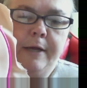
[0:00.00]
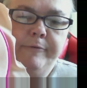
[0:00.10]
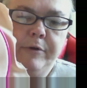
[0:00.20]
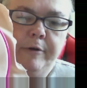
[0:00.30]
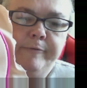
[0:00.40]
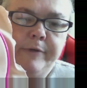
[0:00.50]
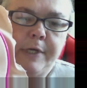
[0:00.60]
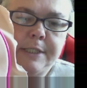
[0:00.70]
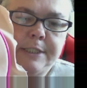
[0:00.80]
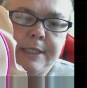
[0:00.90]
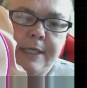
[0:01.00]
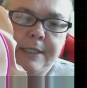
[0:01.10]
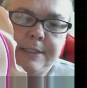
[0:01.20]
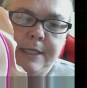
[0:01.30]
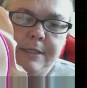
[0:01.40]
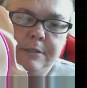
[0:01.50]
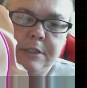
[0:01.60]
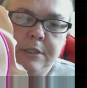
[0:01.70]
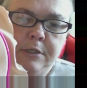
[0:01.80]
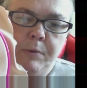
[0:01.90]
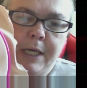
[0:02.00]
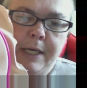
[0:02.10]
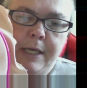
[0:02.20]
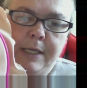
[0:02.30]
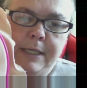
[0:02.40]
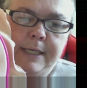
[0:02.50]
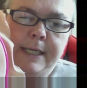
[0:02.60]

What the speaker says: converted it into a needle